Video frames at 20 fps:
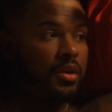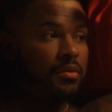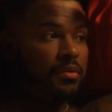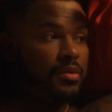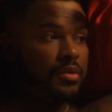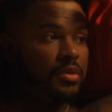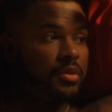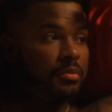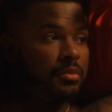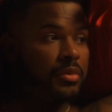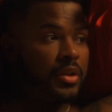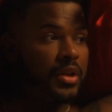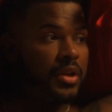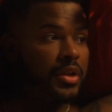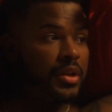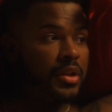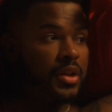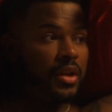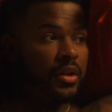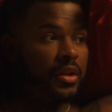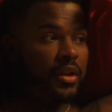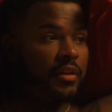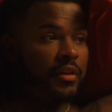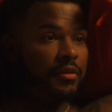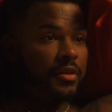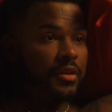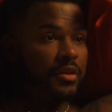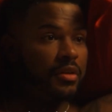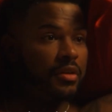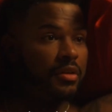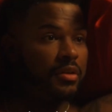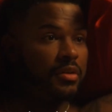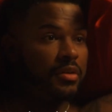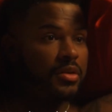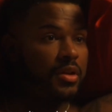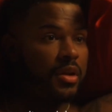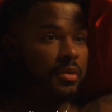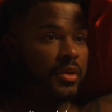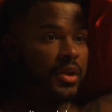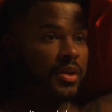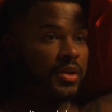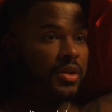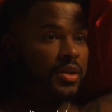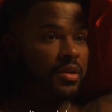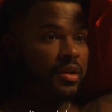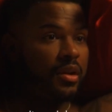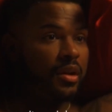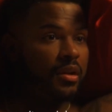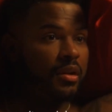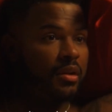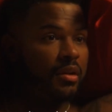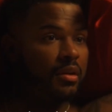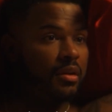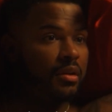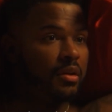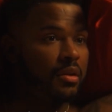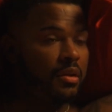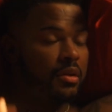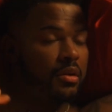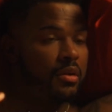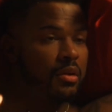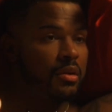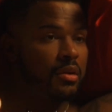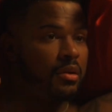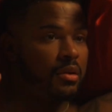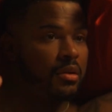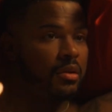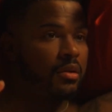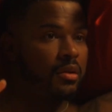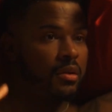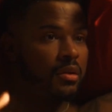give you some lady lit loving. You saw what I did there? You know what? You're right.